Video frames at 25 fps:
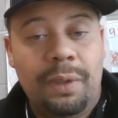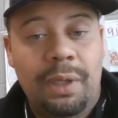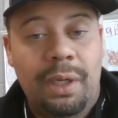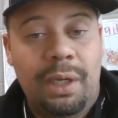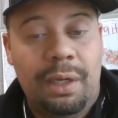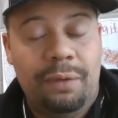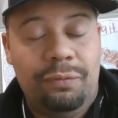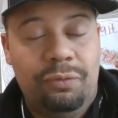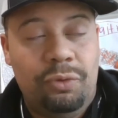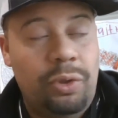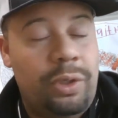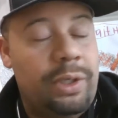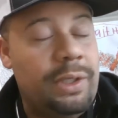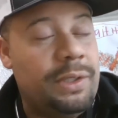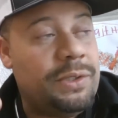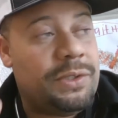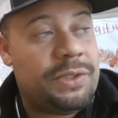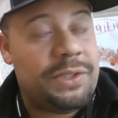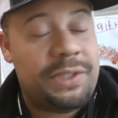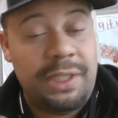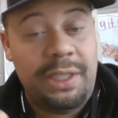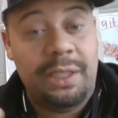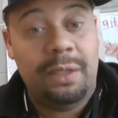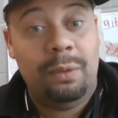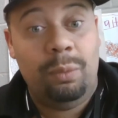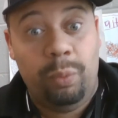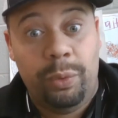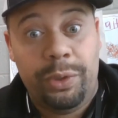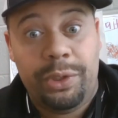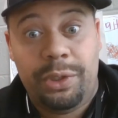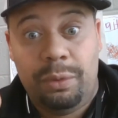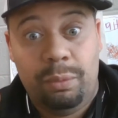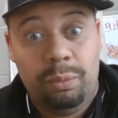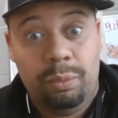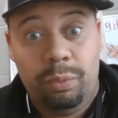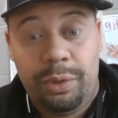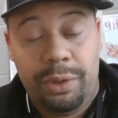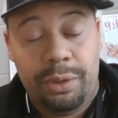if you can see
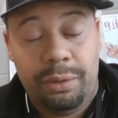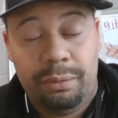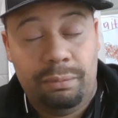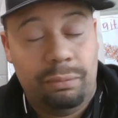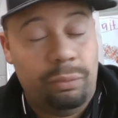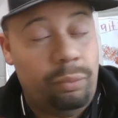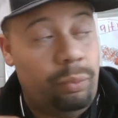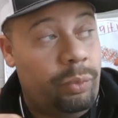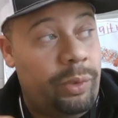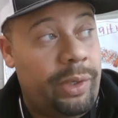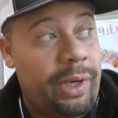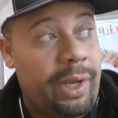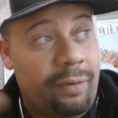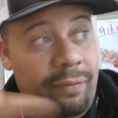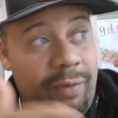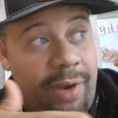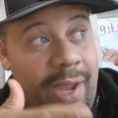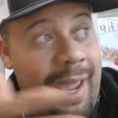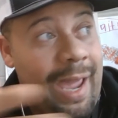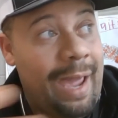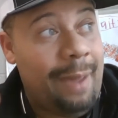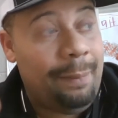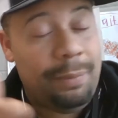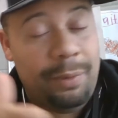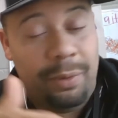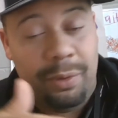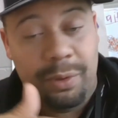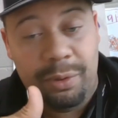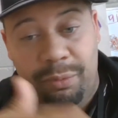whatever happened,